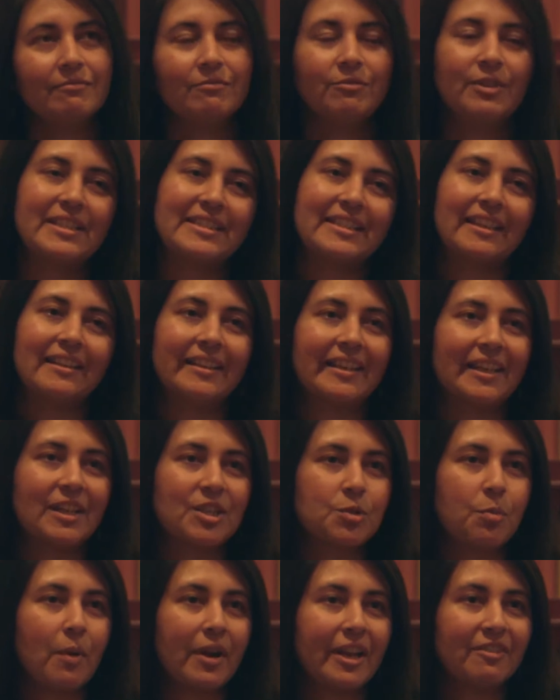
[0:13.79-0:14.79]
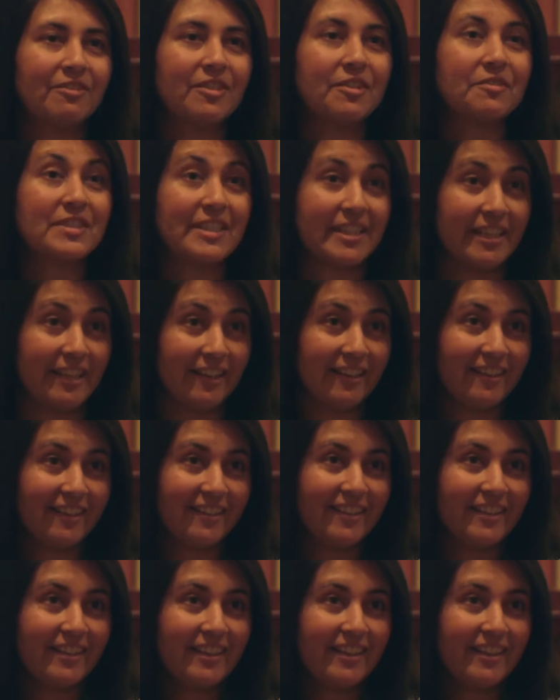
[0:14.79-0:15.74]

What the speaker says: recently in 2015.